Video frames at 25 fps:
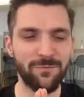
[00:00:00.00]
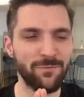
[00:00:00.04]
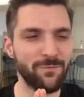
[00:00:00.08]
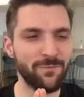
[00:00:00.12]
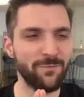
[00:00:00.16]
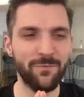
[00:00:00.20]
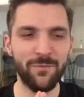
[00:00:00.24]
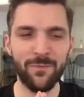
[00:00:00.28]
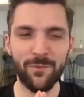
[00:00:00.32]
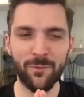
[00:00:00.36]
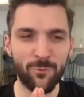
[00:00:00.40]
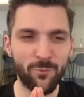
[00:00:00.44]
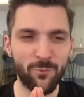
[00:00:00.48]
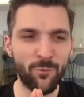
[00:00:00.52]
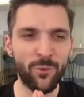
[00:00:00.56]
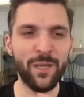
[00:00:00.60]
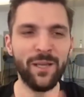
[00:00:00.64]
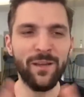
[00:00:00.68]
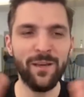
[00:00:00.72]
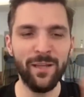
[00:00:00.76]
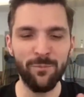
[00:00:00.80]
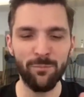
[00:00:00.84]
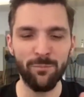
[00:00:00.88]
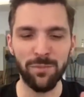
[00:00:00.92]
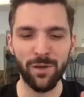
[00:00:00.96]

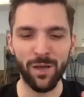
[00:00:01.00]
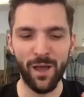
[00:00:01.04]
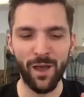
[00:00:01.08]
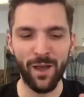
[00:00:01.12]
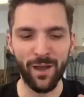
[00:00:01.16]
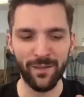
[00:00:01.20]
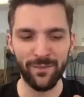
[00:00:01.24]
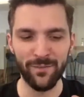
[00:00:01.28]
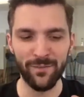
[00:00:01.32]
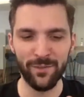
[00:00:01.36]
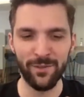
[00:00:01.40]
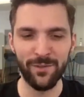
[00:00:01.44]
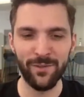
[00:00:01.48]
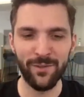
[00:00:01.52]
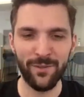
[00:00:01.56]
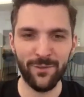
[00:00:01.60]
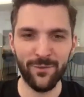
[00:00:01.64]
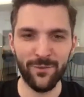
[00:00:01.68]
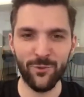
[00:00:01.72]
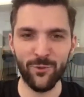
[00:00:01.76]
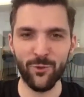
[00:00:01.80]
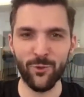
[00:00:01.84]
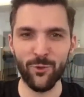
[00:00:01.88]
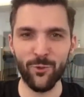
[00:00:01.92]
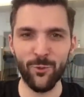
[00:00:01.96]
really blind
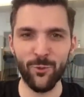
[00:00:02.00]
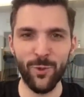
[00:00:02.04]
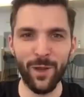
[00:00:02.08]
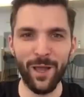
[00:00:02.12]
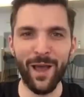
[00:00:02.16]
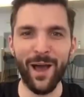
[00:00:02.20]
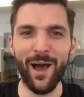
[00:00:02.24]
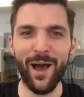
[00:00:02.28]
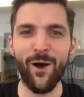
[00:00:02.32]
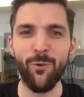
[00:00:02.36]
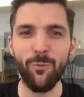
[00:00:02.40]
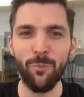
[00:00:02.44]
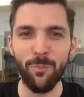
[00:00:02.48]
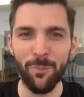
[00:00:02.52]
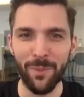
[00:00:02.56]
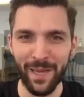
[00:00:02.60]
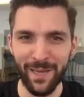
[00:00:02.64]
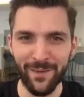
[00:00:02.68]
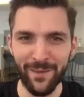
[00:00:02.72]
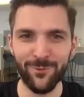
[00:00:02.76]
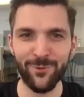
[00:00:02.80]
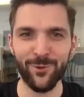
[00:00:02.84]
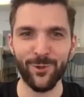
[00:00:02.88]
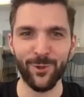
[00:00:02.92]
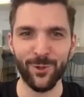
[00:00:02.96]
to how
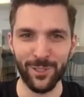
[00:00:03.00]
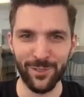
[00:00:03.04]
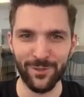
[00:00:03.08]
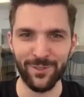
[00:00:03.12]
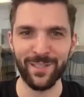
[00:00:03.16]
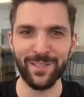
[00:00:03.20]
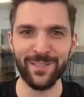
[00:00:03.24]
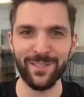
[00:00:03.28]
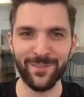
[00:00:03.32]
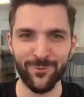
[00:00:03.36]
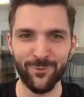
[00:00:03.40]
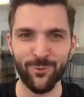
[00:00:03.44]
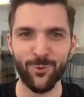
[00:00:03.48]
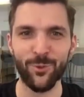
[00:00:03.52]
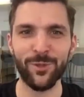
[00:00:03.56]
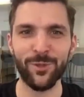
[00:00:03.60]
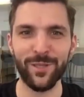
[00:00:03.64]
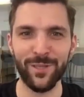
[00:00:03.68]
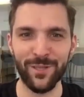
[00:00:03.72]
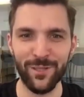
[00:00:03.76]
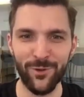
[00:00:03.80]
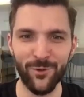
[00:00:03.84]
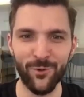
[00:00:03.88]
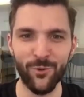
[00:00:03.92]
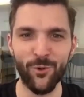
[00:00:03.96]
painful it is for the
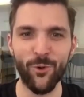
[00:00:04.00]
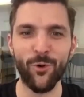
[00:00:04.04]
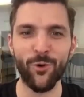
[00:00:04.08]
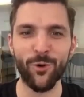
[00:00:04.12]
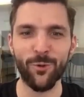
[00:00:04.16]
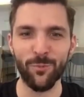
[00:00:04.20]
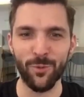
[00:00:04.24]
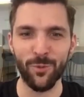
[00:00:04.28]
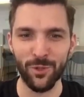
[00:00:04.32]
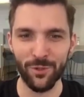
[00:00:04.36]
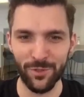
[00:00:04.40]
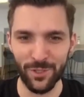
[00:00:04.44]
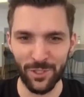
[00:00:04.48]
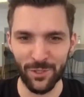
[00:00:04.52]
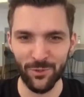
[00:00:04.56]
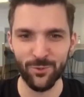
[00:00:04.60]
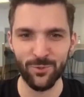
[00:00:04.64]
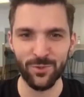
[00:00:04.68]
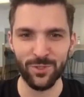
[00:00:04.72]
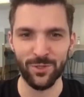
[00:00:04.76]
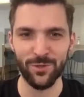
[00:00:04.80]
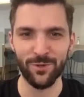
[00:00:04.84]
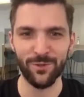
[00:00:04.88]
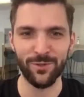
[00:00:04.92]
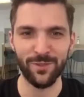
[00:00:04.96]
normal
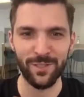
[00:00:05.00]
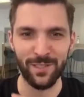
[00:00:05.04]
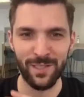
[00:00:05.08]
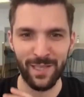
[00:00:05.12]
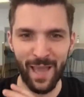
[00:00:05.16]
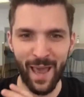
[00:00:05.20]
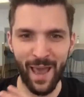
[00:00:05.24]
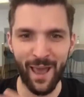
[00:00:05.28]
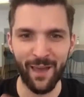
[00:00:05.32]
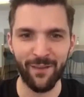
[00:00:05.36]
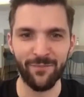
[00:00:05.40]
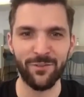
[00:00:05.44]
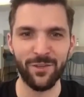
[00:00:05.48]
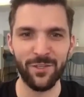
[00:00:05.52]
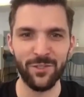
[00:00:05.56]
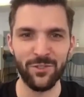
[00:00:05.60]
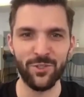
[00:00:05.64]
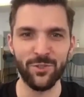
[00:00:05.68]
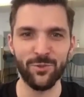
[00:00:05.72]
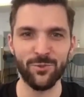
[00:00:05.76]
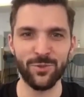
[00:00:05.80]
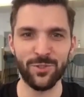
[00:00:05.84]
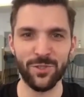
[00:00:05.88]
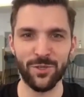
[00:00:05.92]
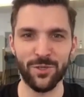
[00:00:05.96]
user, the average
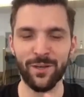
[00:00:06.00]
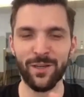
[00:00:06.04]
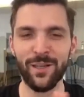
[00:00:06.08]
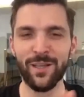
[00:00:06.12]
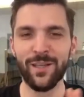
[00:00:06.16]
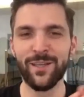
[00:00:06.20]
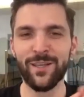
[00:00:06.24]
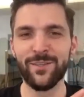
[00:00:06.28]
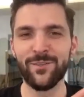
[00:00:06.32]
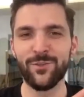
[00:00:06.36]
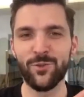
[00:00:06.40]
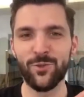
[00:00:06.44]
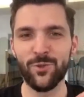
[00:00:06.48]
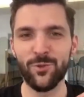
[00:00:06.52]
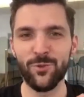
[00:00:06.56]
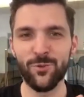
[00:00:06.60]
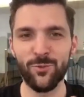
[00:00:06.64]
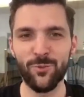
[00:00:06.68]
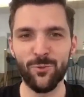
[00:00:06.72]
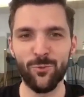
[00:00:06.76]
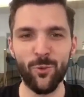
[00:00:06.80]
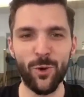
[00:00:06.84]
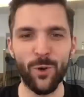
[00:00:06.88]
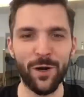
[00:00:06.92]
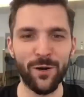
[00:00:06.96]
user, to
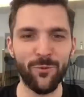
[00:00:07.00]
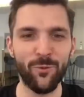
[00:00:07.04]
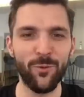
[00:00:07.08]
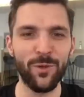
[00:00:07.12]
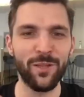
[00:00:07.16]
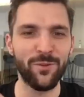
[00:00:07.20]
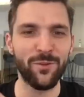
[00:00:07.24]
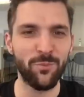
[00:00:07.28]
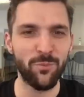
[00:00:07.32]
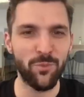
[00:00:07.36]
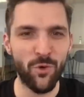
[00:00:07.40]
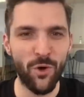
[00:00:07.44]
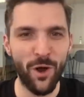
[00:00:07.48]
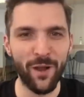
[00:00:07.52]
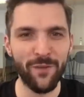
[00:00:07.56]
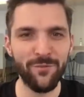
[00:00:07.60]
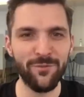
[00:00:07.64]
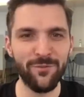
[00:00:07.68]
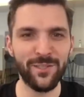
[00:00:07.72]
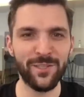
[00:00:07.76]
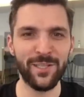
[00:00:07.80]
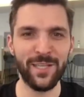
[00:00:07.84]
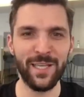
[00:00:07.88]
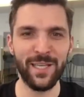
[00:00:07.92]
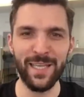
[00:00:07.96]
work with
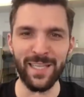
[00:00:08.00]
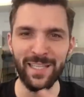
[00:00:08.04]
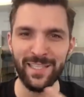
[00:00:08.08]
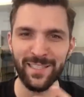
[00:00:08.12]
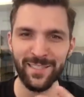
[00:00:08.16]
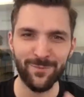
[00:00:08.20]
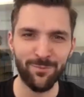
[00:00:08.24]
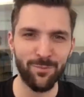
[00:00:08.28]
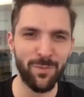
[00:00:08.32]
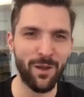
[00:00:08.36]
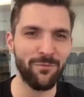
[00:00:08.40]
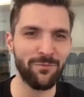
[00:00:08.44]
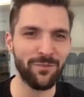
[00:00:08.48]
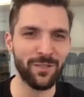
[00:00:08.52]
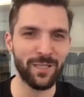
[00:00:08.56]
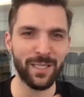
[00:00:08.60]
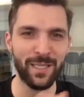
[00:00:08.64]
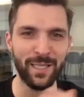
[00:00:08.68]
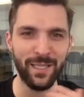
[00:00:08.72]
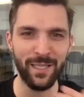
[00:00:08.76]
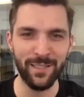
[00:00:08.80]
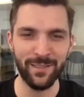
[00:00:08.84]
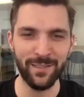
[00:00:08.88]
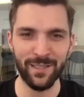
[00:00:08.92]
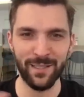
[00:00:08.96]
private keys, public
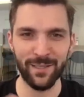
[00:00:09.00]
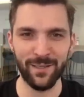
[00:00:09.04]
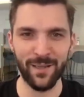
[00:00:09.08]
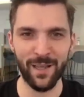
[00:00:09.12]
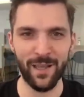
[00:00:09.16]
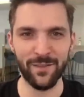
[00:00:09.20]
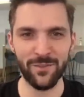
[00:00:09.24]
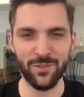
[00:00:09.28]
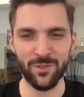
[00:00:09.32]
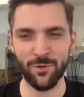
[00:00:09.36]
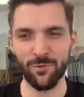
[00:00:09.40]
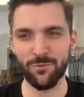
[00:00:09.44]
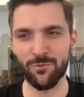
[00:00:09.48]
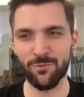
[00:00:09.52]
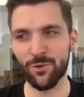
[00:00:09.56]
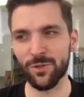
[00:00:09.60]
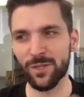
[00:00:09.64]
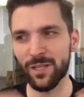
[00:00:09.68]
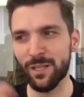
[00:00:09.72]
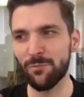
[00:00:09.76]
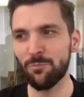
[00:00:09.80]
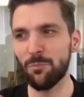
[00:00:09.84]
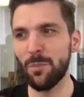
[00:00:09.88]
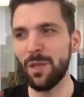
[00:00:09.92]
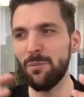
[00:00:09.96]
keys, and so forth.
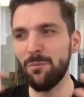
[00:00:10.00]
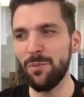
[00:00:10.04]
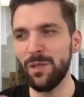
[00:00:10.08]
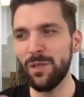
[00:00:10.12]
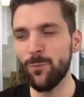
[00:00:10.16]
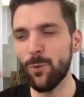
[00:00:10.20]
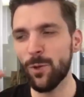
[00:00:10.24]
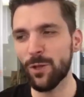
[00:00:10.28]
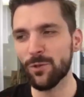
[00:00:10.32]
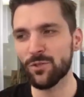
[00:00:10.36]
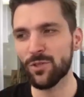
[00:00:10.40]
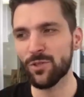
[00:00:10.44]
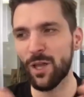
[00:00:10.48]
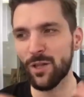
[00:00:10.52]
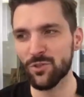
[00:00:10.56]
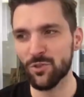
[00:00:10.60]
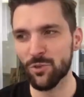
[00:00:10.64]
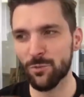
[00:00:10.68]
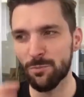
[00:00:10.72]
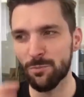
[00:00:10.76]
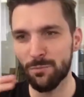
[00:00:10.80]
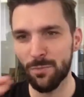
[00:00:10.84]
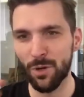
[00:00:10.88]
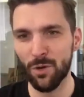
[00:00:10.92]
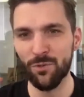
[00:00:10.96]
And maybe we'll touch
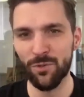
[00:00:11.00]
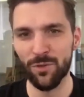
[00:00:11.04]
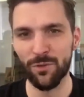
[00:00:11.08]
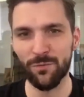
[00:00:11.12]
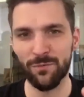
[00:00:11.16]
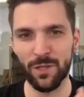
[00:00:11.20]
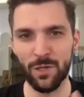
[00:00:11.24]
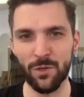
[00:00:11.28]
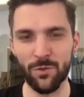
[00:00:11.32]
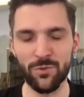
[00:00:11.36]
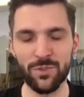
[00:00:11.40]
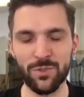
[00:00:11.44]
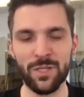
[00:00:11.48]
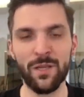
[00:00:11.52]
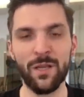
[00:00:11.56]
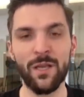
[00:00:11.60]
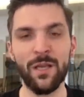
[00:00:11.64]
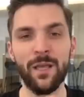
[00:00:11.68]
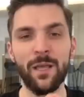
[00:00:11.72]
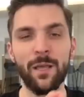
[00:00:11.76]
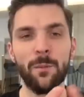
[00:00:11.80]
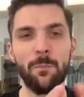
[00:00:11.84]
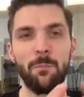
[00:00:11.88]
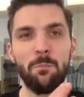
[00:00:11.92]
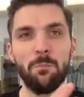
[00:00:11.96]
on both of those.
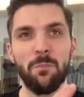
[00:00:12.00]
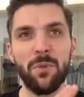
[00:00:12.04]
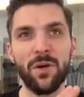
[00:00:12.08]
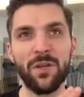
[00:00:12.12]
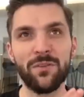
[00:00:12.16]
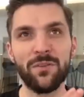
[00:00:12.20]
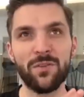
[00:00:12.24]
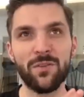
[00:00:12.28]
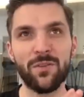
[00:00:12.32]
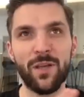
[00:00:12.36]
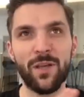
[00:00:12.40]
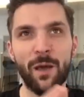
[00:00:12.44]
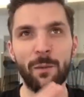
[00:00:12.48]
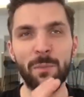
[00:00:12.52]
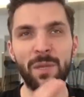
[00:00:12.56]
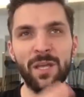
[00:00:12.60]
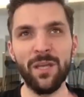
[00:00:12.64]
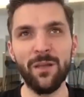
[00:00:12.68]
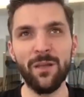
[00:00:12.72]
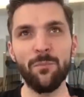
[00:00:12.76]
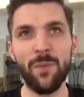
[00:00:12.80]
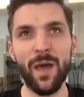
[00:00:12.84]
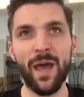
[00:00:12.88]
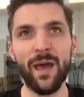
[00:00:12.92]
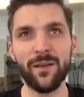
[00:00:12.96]
But
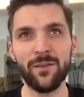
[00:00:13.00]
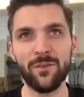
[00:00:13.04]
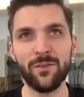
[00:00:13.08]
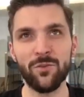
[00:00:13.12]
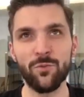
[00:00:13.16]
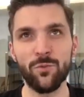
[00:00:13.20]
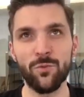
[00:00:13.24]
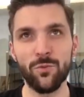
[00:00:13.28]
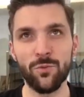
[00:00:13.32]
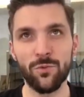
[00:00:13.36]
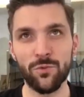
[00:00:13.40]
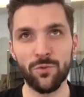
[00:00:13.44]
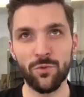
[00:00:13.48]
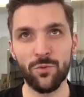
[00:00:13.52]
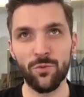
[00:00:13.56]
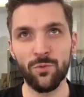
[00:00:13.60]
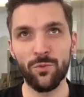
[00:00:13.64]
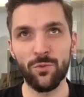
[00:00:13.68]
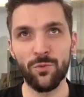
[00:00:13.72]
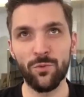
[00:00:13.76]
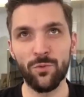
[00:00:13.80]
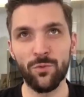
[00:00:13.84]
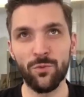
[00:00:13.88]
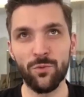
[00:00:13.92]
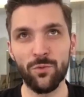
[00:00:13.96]
coming back to
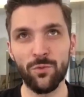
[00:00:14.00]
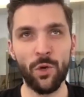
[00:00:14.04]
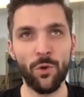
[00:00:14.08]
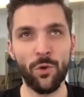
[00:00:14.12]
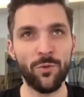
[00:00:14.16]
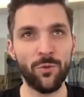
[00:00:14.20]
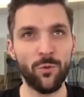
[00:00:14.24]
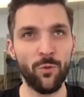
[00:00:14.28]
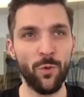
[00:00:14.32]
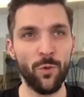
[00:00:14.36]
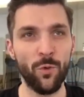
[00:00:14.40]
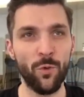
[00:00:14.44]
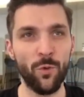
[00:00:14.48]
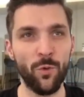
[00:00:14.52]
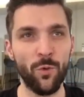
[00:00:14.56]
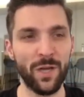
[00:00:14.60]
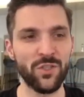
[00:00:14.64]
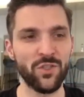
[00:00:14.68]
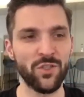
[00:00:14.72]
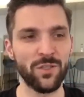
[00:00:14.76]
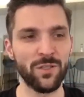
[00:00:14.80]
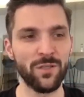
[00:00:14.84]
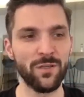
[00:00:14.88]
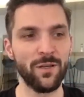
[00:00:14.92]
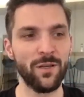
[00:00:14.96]
your
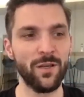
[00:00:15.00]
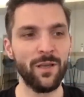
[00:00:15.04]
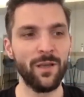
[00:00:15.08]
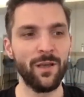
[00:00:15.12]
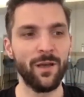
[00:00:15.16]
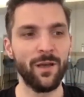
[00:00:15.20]
question,